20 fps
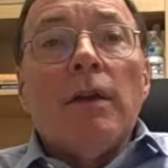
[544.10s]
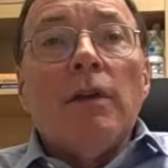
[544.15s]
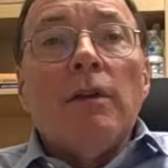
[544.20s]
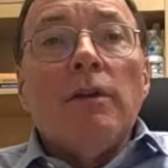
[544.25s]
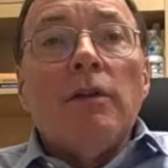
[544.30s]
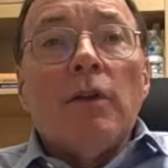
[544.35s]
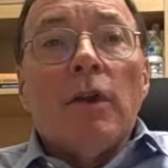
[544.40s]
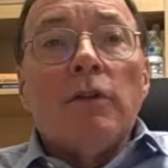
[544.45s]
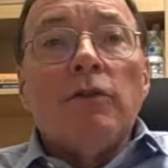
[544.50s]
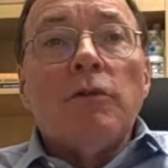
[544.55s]

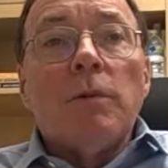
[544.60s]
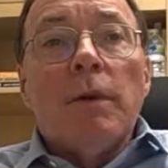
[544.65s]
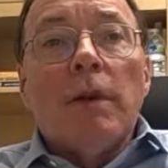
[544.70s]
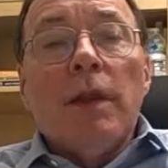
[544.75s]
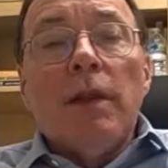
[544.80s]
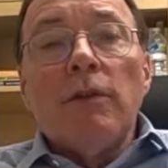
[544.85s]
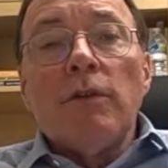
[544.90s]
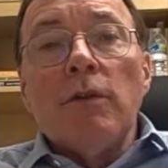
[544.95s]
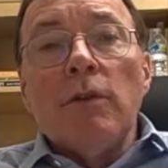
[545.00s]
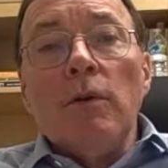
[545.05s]
judgment
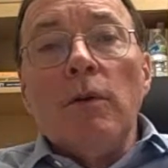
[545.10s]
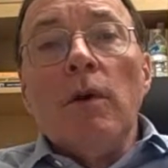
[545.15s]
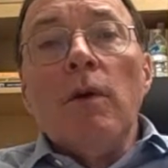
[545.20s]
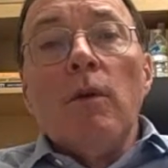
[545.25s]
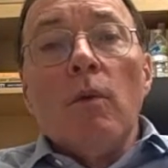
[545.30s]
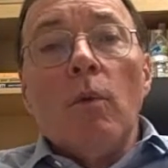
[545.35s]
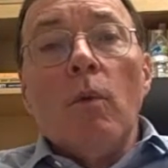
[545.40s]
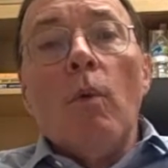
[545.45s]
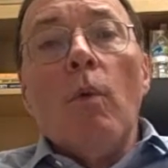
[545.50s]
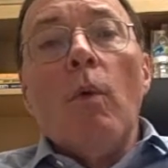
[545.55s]
as to
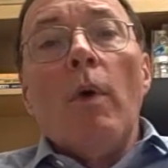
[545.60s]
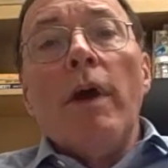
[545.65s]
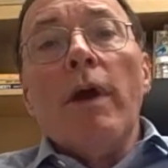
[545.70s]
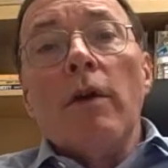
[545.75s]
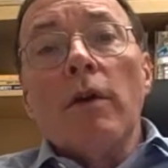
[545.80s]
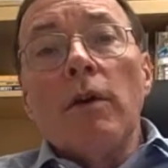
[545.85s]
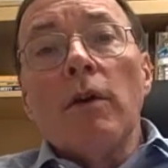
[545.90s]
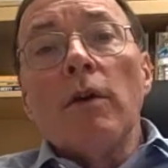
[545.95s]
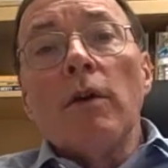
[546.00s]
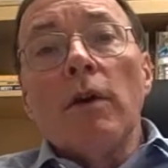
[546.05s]

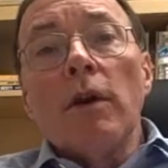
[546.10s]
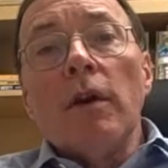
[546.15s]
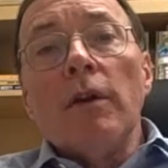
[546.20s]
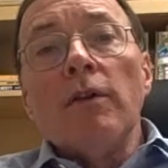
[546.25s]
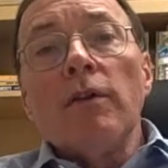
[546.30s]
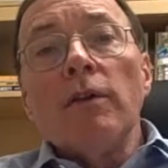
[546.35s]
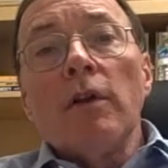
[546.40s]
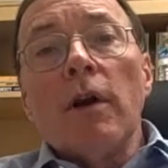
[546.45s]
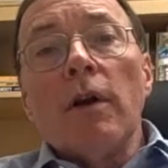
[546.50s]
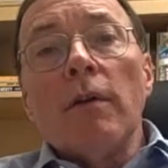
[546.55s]
where you're going to
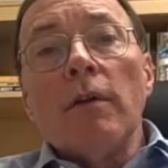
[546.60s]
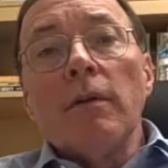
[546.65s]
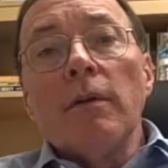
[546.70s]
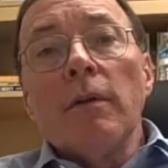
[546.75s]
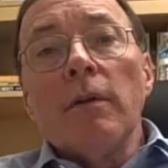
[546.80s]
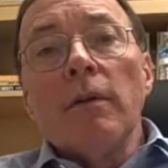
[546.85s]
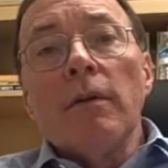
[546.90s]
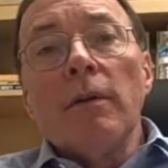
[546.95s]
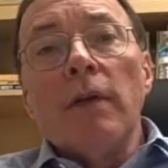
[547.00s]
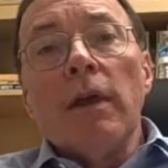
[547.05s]
start
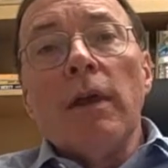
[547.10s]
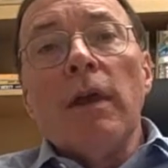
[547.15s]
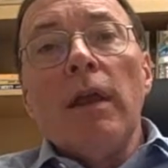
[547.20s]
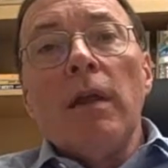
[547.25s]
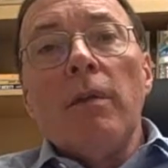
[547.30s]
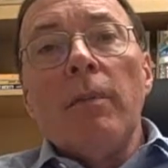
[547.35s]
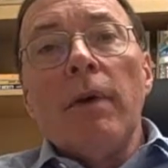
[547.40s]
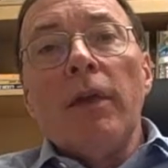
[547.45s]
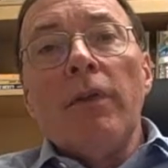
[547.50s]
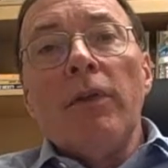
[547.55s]
thinking
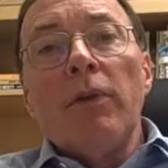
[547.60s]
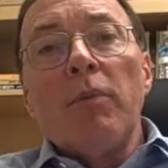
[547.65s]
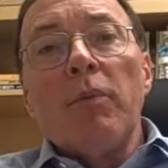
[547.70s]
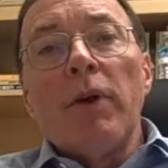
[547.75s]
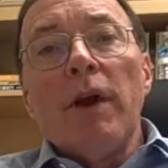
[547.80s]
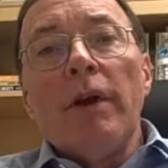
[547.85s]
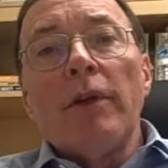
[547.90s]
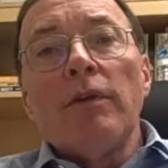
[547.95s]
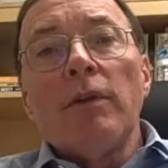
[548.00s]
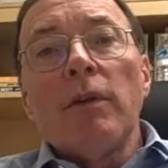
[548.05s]
about the
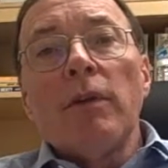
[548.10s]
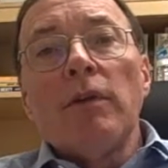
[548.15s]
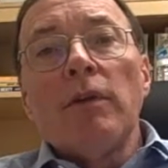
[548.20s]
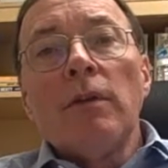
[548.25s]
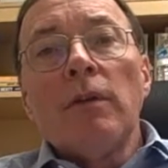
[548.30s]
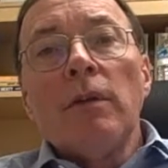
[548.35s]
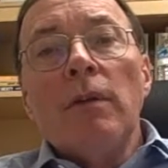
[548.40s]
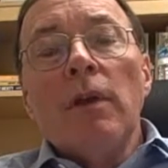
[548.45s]
process.